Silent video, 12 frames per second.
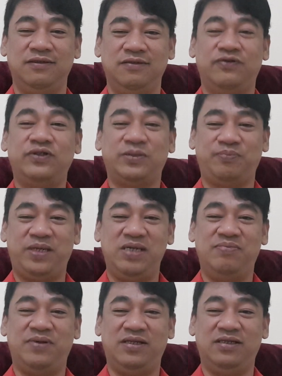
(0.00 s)
for the
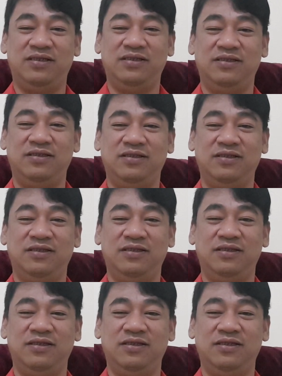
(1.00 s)
people
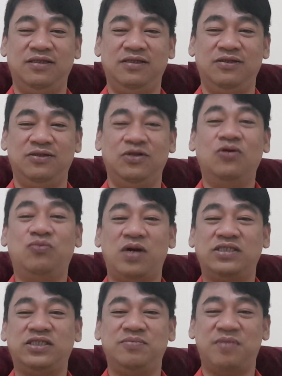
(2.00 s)
who
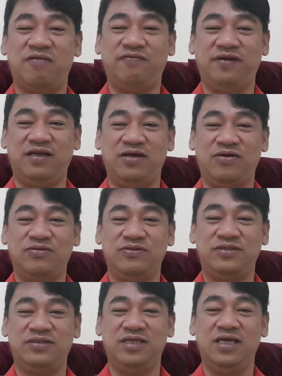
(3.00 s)
watch my
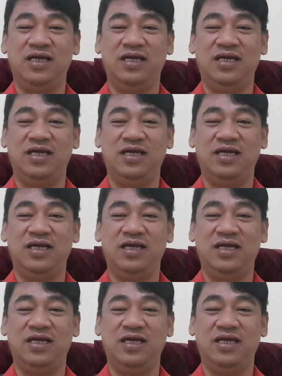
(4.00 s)
videos.